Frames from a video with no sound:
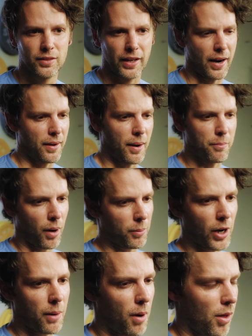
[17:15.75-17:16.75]
that I'm
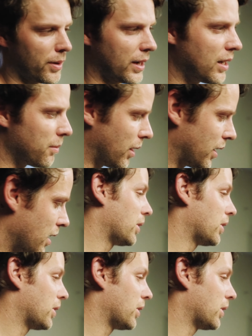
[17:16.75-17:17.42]
probably not bothering anybody,